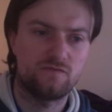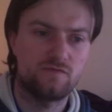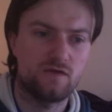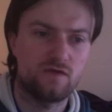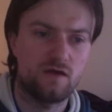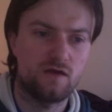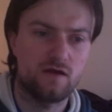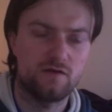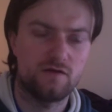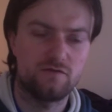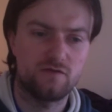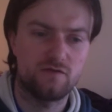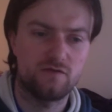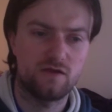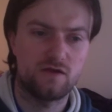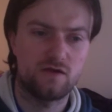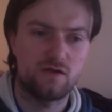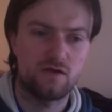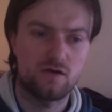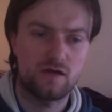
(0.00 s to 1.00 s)

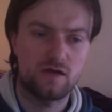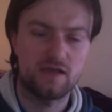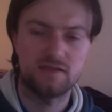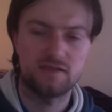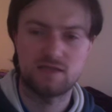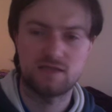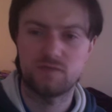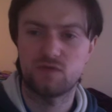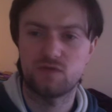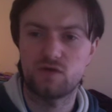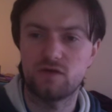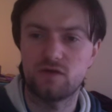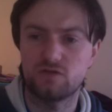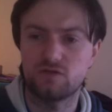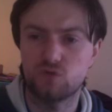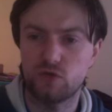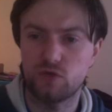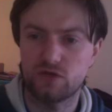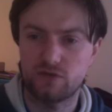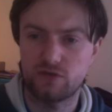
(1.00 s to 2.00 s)
or anytime they're on
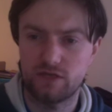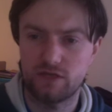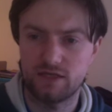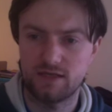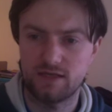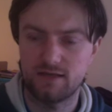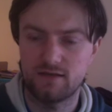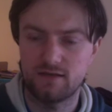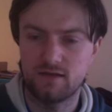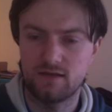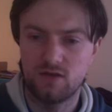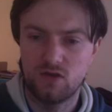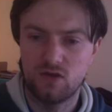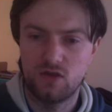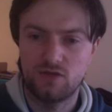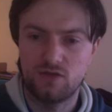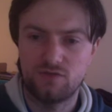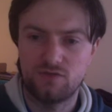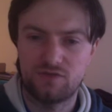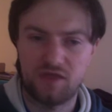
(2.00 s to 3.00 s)
Twitter again,
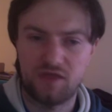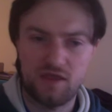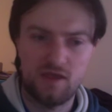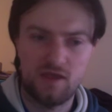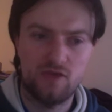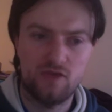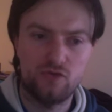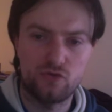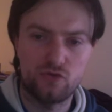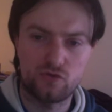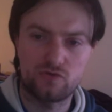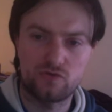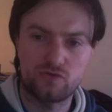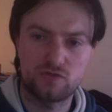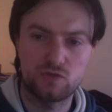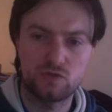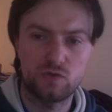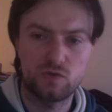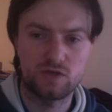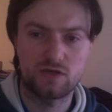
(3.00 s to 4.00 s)
your
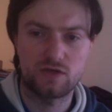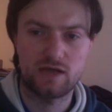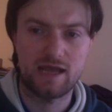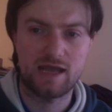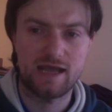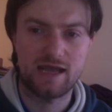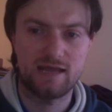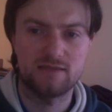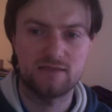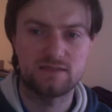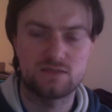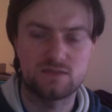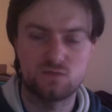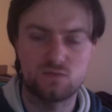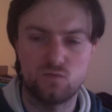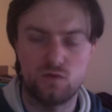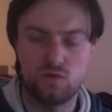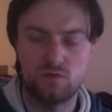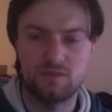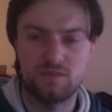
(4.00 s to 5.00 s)
Twitter ads
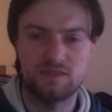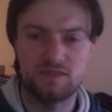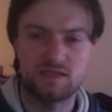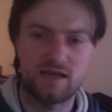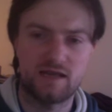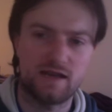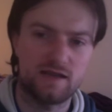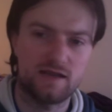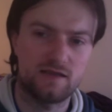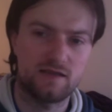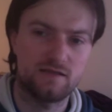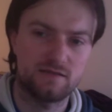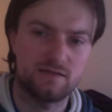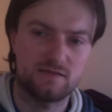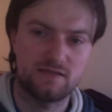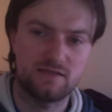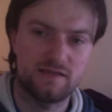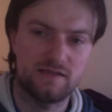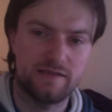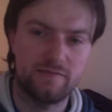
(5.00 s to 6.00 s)
will be
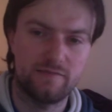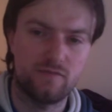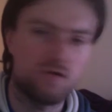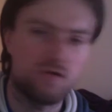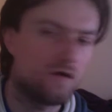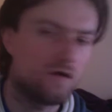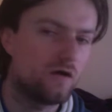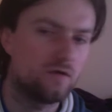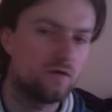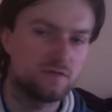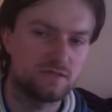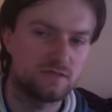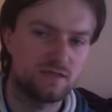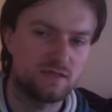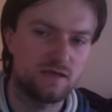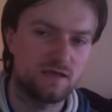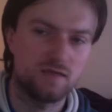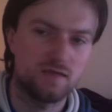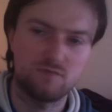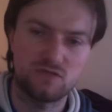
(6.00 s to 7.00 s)
targeted to them all the
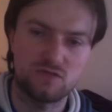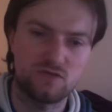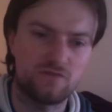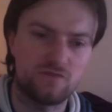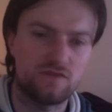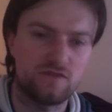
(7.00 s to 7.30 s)
time. So if they